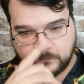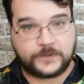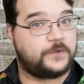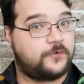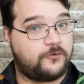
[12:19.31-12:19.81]

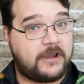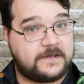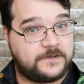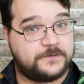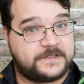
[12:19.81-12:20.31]
Well, the
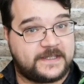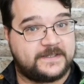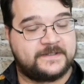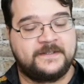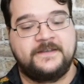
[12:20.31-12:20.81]
great news
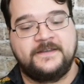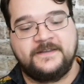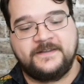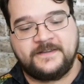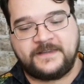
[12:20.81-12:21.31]
is
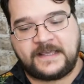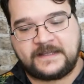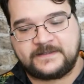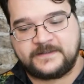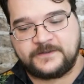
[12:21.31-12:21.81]

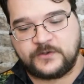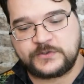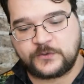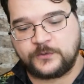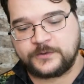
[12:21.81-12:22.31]
that
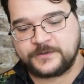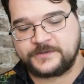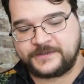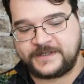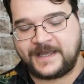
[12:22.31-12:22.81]
those
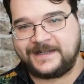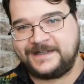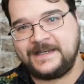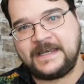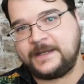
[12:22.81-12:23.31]
orders are not
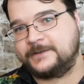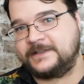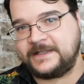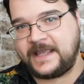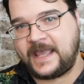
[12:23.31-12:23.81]

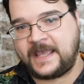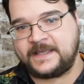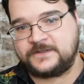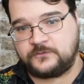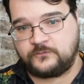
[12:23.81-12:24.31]
nearly
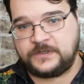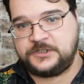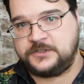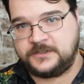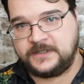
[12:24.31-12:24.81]
as
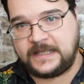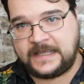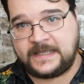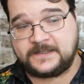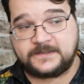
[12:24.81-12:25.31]
rigid
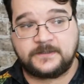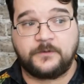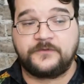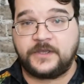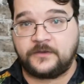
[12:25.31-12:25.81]
as some
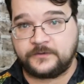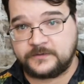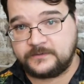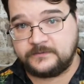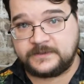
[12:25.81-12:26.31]
of the
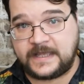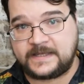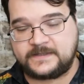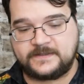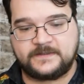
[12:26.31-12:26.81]
other
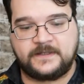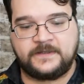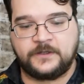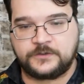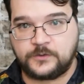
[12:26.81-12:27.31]
classes
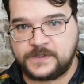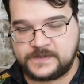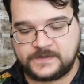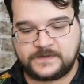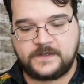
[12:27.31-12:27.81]
and their
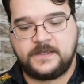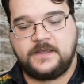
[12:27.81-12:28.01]
choices,